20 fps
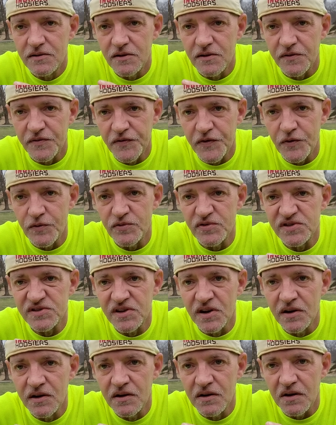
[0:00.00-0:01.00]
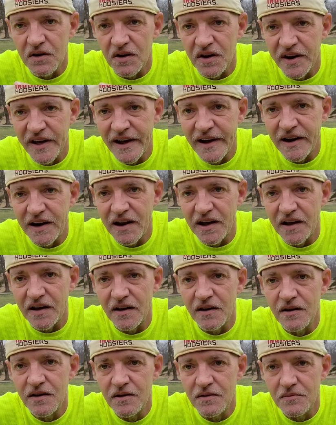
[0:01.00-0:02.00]
the first
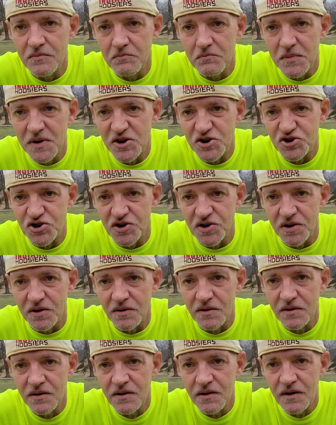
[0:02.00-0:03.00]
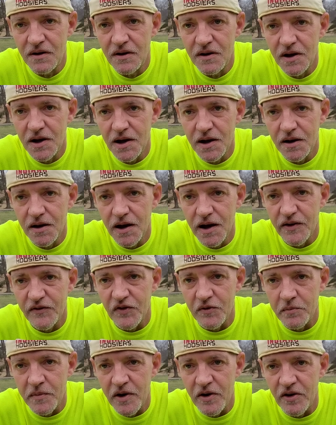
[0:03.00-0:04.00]
landing mission
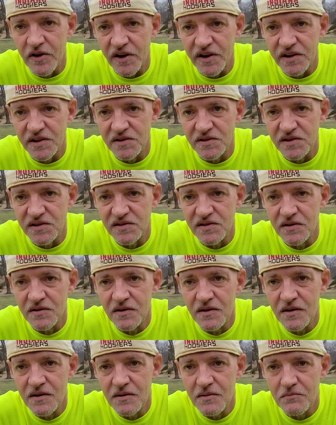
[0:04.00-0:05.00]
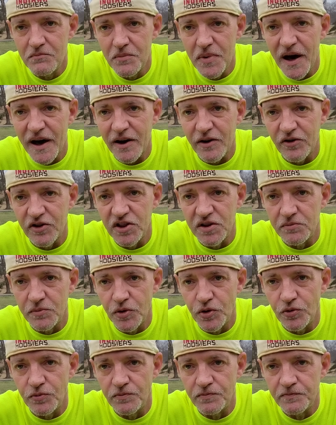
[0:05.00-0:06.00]
of Americans back on the
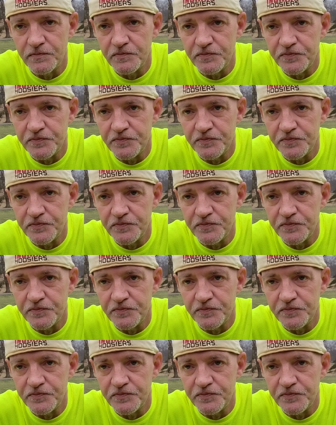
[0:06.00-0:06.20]
moon.